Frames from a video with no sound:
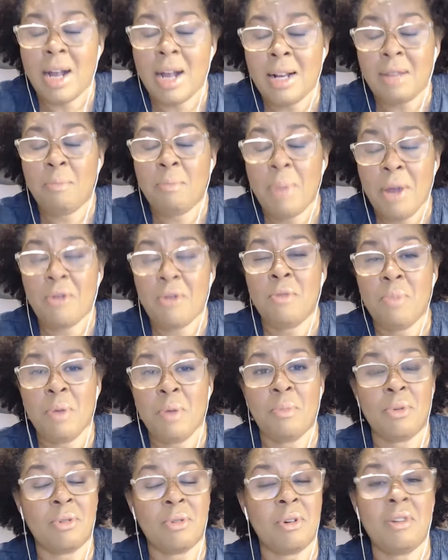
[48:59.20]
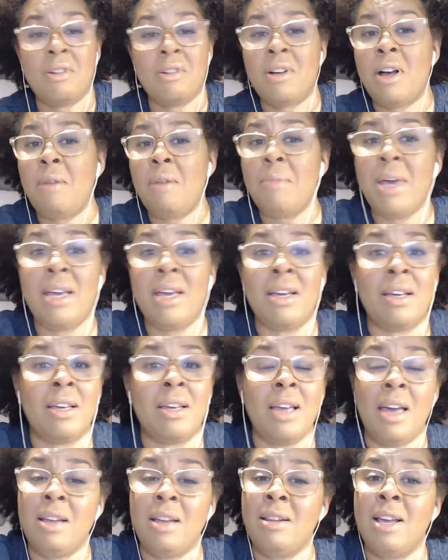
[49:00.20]
Perry people are gonna come and
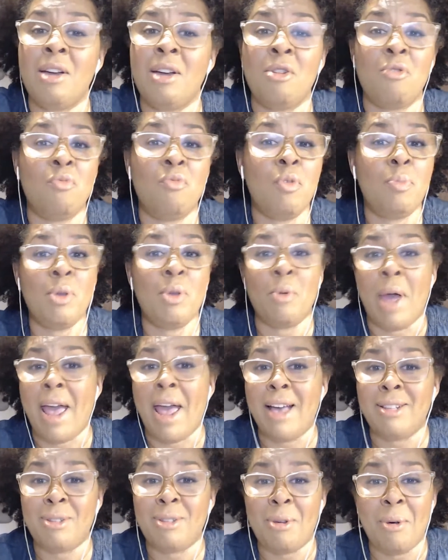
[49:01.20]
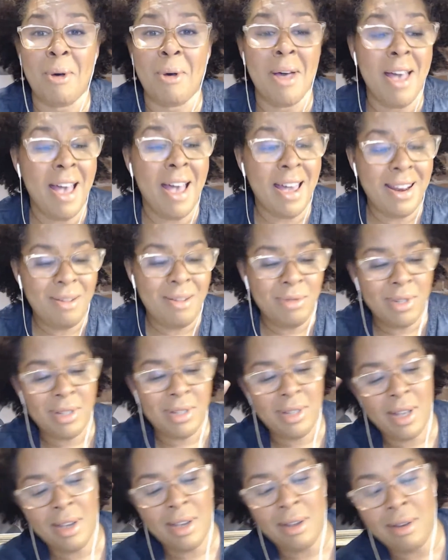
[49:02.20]
they're gonna rip your asshole. And I was just
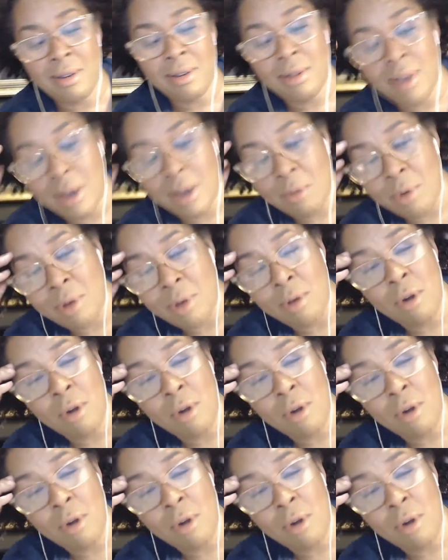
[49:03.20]
like, okay, well, you